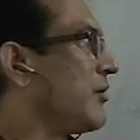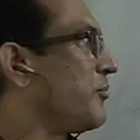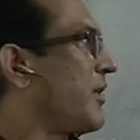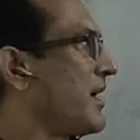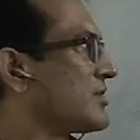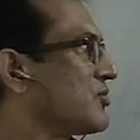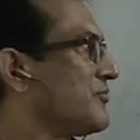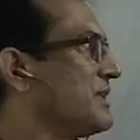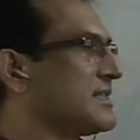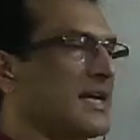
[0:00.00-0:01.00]
Now past
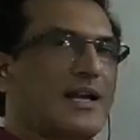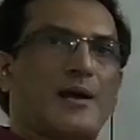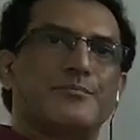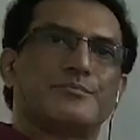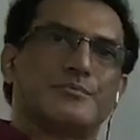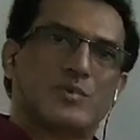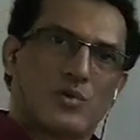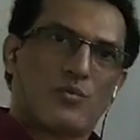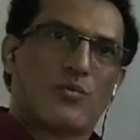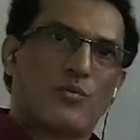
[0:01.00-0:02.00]
of is and am
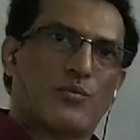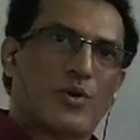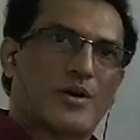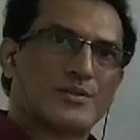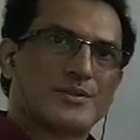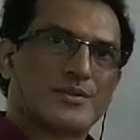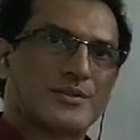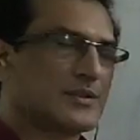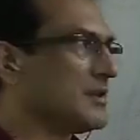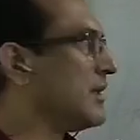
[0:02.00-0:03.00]
was,
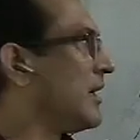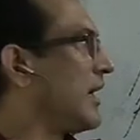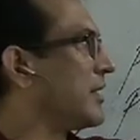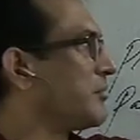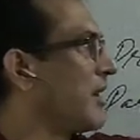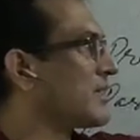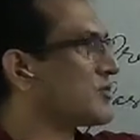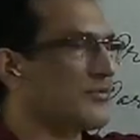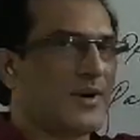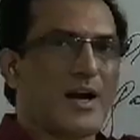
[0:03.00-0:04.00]
and
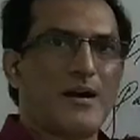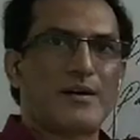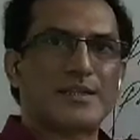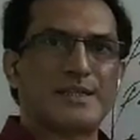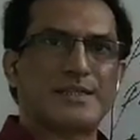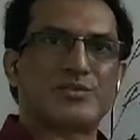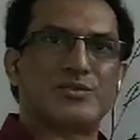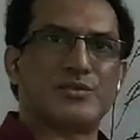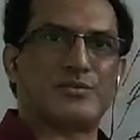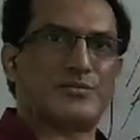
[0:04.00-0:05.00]
past of are is
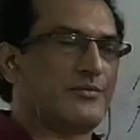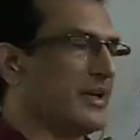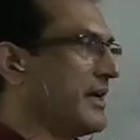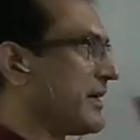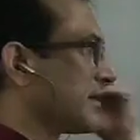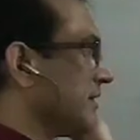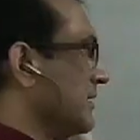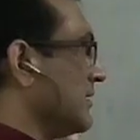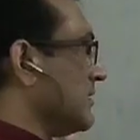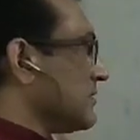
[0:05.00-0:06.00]
were.
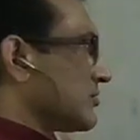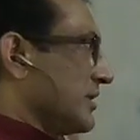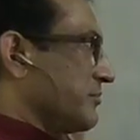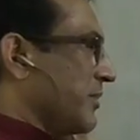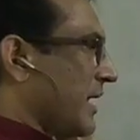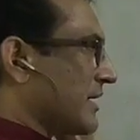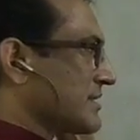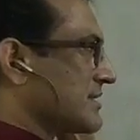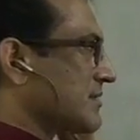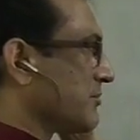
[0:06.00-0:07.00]
So in
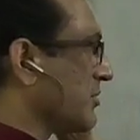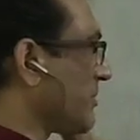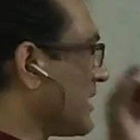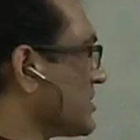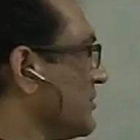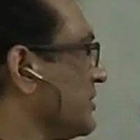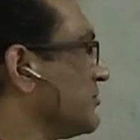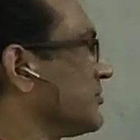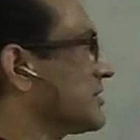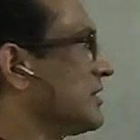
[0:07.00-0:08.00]
past, simple past
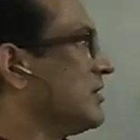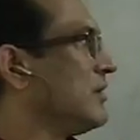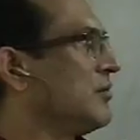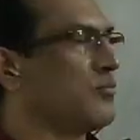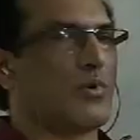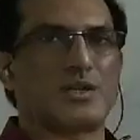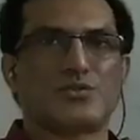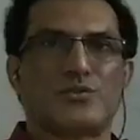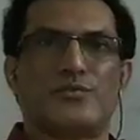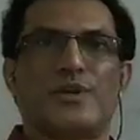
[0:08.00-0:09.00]
we use
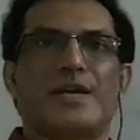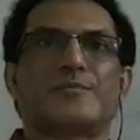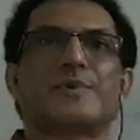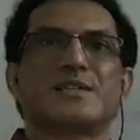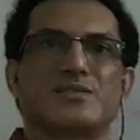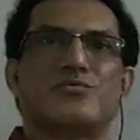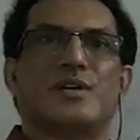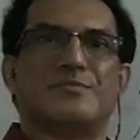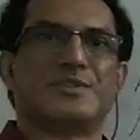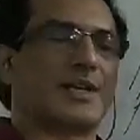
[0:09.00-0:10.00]
was or were plus
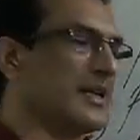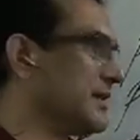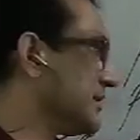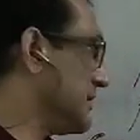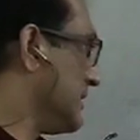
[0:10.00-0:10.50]
verb 3.